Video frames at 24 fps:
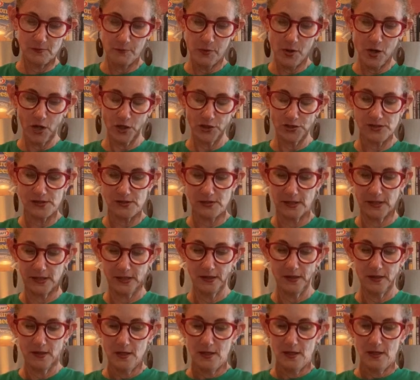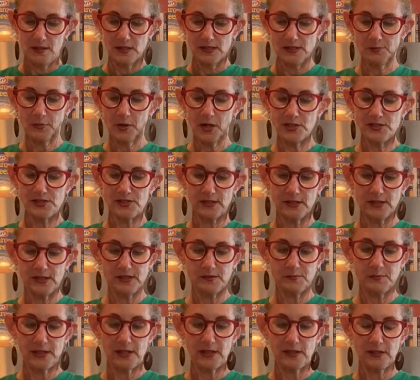parsley. This parsley has
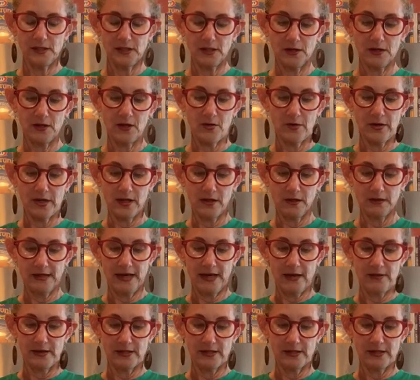been in here going on now.